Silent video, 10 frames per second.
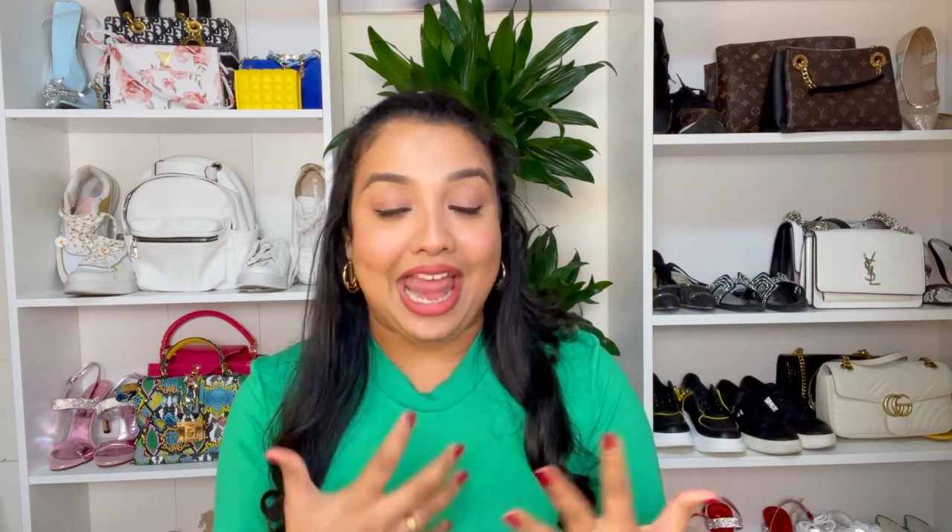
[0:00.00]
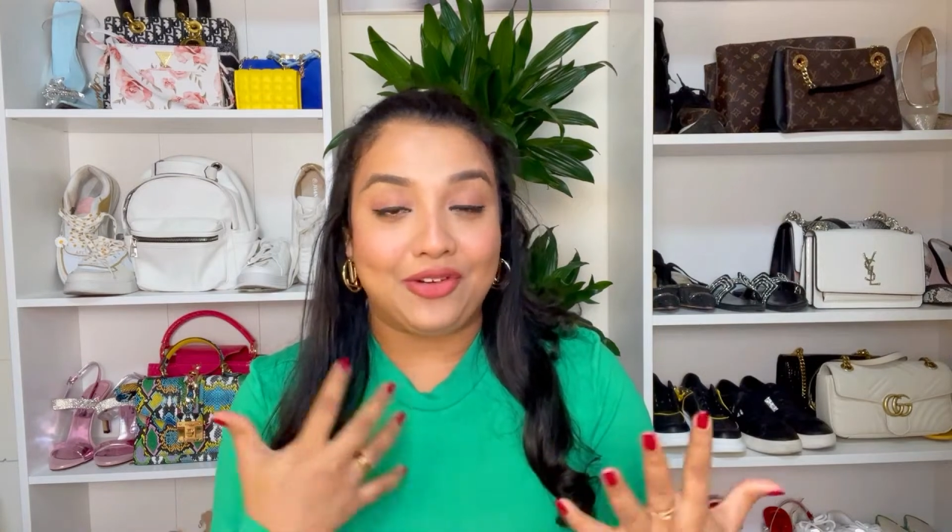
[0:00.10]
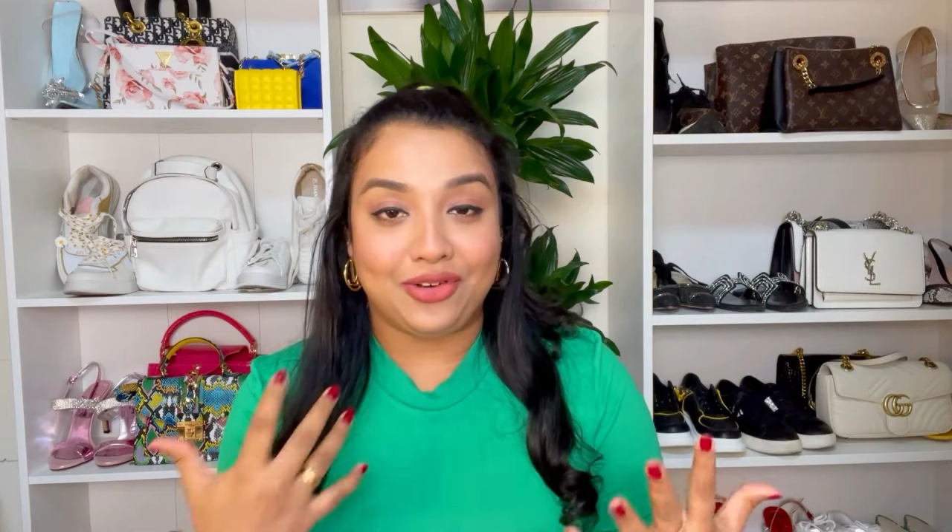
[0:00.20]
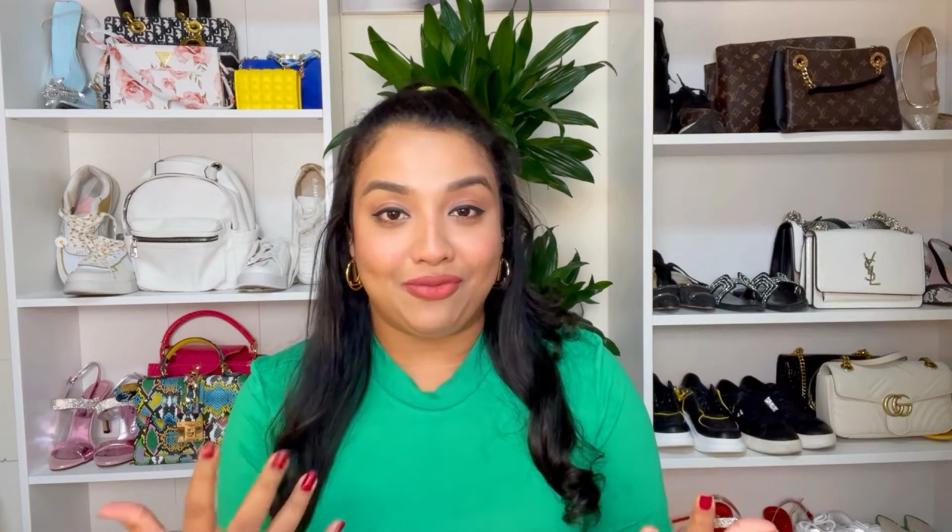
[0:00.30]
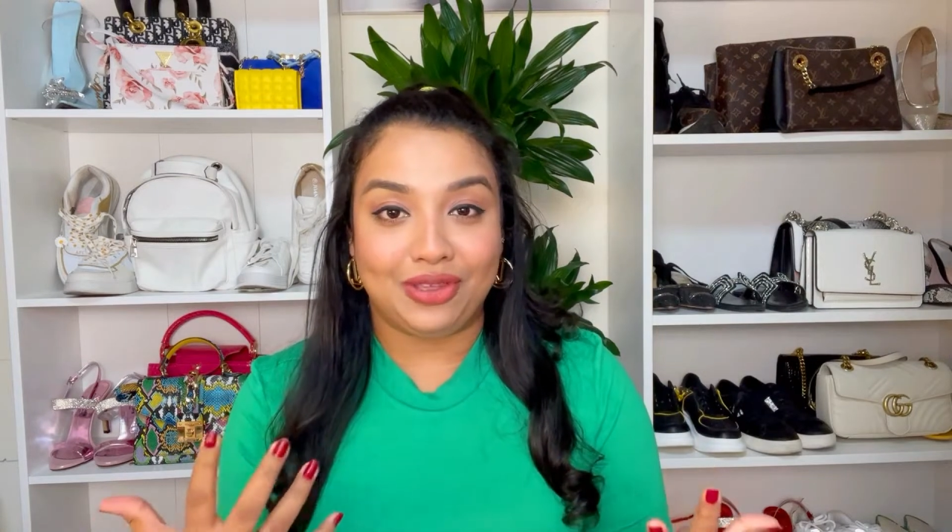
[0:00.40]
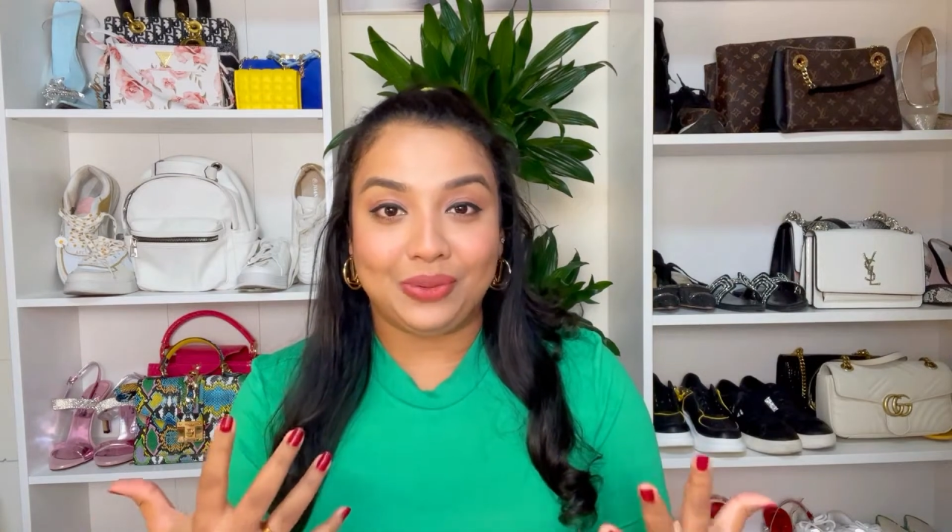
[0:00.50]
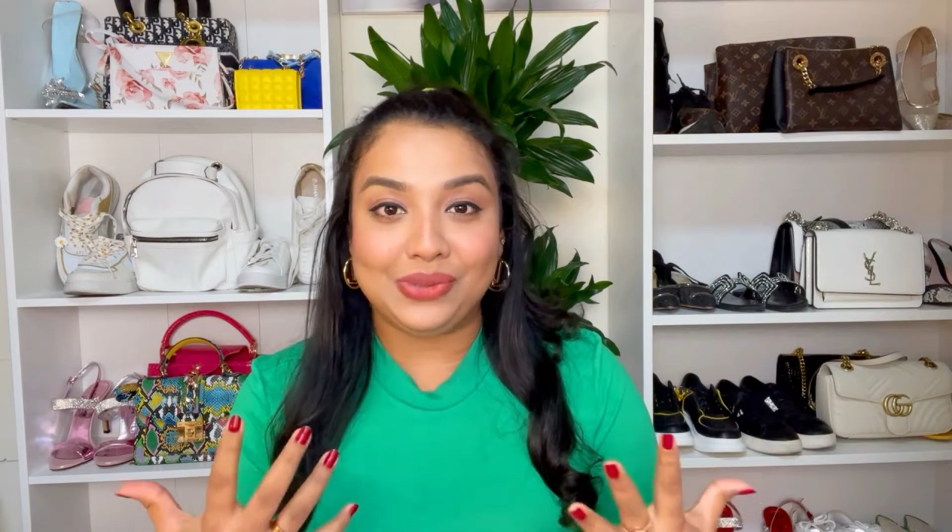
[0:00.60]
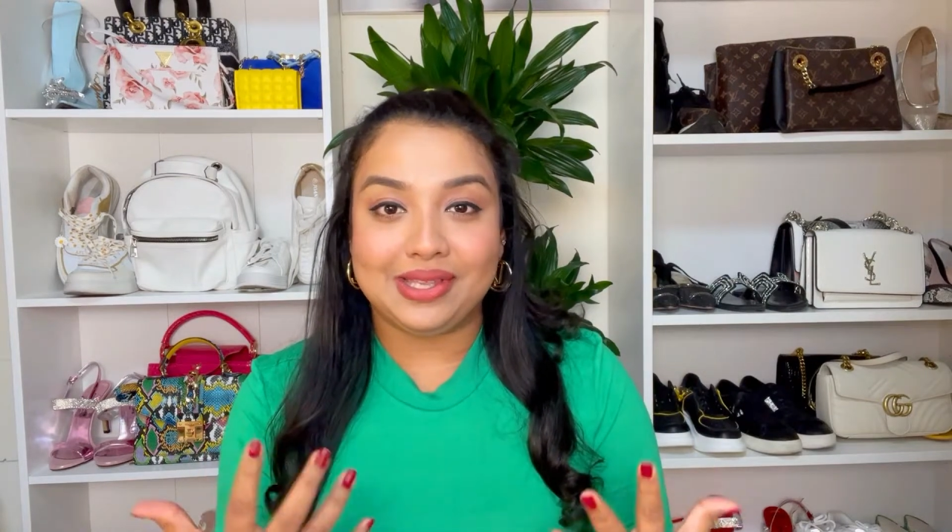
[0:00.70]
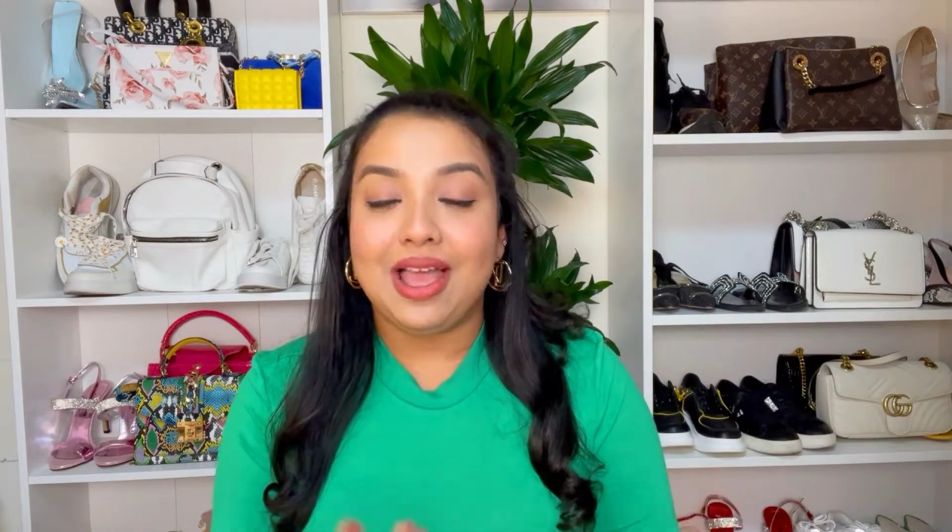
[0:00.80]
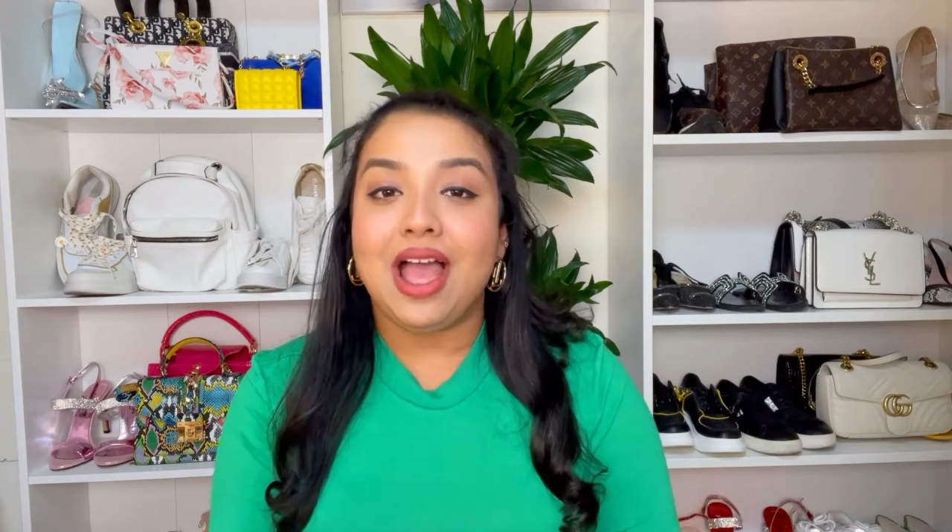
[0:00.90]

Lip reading: and reviews